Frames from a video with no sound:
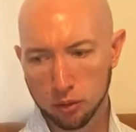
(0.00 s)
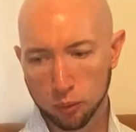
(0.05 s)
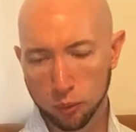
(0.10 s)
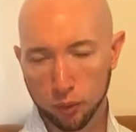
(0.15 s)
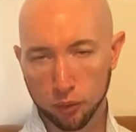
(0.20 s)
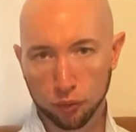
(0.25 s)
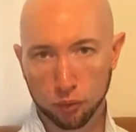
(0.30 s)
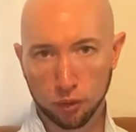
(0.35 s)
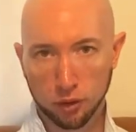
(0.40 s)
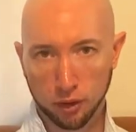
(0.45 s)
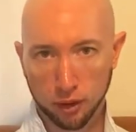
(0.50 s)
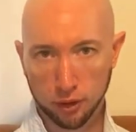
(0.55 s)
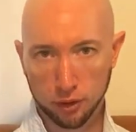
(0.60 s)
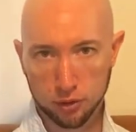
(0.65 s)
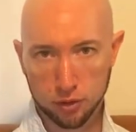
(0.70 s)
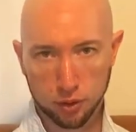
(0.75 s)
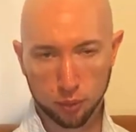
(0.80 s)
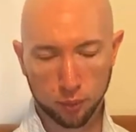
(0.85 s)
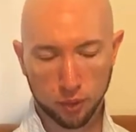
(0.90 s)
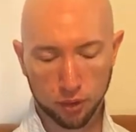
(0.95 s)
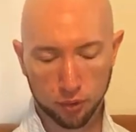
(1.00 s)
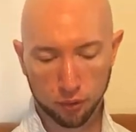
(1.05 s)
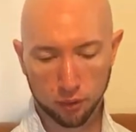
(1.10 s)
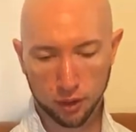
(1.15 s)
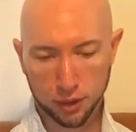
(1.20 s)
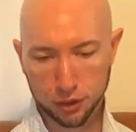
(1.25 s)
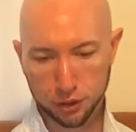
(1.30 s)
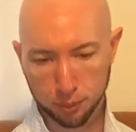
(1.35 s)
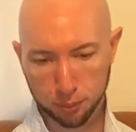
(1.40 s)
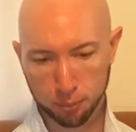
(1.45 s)
with regard to whether I
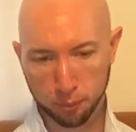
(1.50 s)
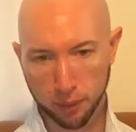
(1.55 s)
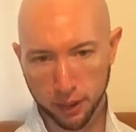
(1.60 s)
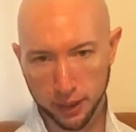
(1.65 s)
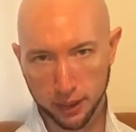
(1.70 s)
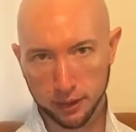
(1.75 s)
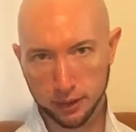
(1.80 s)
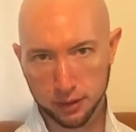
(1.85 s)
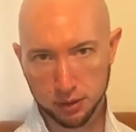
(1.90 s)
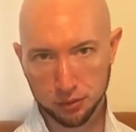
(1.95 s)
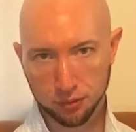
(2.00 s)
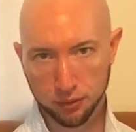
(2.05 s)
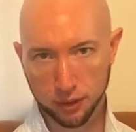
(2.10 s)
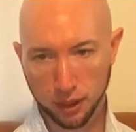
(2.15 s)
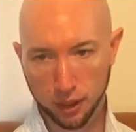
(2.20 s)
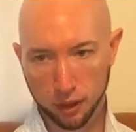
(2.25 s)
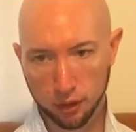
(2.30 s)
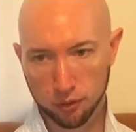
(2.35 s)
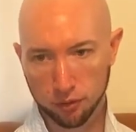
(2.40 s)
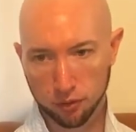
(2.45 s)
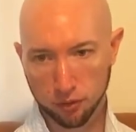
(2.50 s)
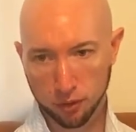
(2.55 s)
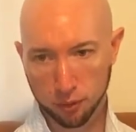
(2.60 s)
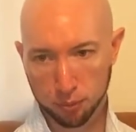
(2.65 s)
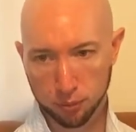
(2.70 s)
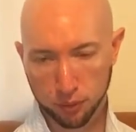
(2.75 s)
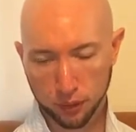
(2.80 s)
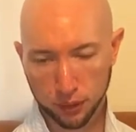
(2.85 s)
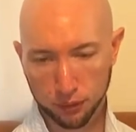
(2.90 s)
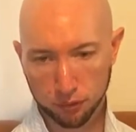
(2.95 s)
should make this video for the
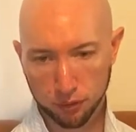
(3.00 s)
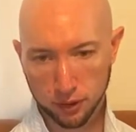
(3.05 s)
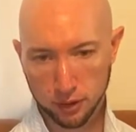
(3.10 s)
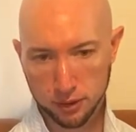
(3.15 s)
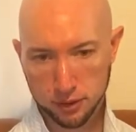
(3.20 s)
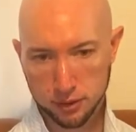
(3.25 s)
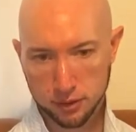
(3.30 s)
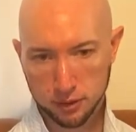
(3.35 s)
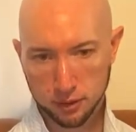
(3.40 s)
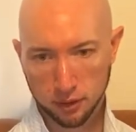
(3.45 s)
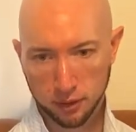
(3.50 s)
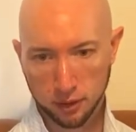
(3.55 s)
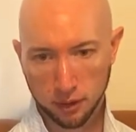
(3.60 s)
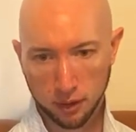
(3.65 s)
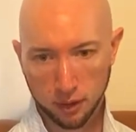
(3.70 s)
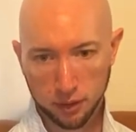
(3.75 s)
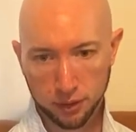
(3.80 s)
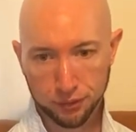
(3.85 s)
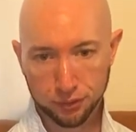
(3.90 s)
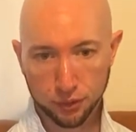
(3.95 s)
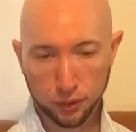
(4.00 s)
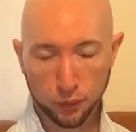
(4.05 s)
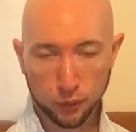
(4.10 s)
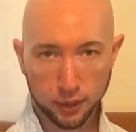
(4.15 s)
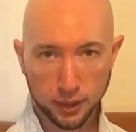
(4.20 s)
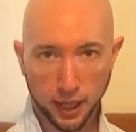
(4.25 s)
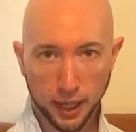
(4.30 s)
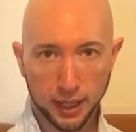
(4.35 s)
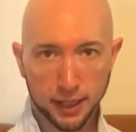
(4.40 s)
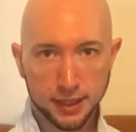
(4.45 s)
previous few
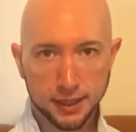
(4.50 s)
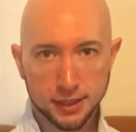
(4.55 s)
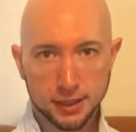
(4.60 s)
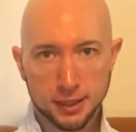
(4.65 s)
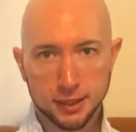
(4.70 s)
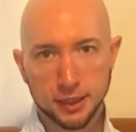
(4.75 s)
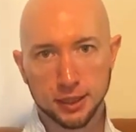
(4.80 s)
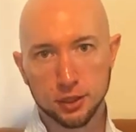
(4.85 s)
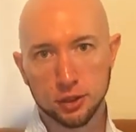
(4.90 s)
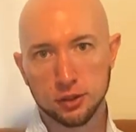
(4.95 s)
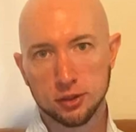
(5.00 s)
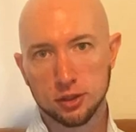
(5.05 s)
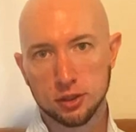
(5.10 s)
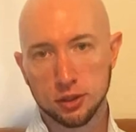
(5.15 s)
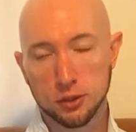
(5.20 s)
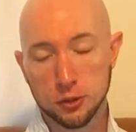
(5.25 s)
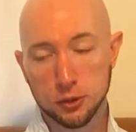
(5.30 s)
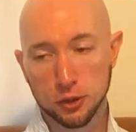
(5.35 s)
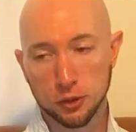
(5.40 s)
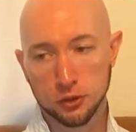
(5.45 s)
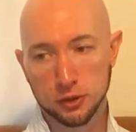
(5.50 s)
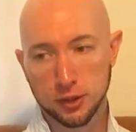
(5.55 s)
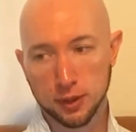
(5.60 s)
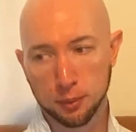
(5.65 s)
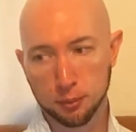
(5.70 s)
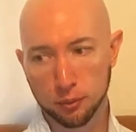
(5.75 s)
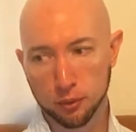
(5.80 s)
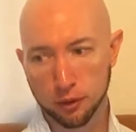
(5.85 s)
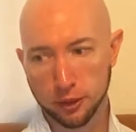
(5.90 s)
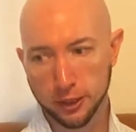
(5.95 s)
days since Jose
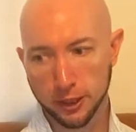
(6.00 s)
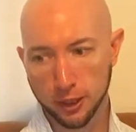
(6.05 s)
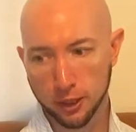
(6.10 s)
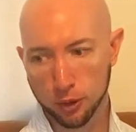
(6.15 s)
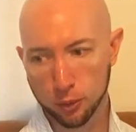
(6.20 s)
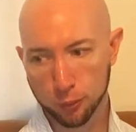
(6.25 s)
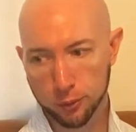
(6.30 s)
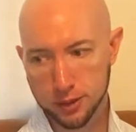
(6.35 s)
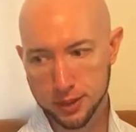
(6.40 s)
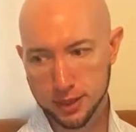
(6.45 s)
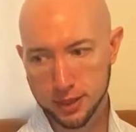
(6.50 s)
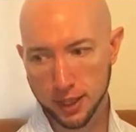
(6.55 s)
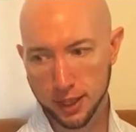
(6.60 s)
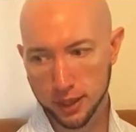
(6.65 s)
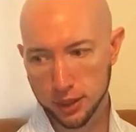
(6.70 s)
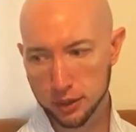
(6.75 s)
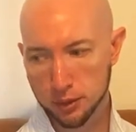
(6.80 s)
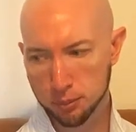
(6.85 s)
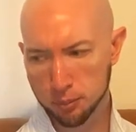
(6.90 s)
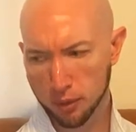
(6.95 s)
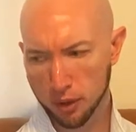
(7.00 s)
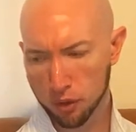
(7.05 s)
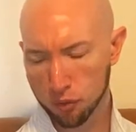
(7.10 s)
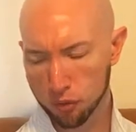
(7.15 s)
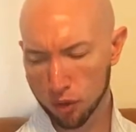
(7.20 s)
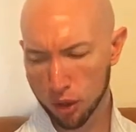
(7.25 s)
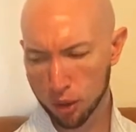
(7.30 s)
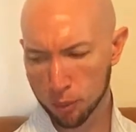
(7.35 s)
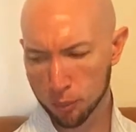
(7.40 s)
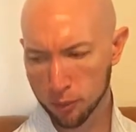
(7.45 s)
Mourinho was sacked by
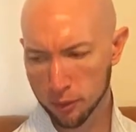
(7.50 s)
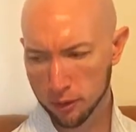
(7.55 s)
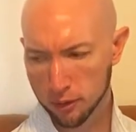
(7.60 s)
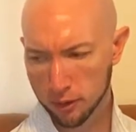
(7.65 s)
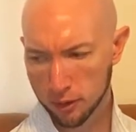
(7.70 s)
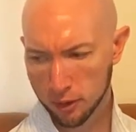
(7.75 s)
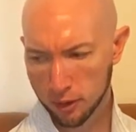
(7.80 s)
Roma.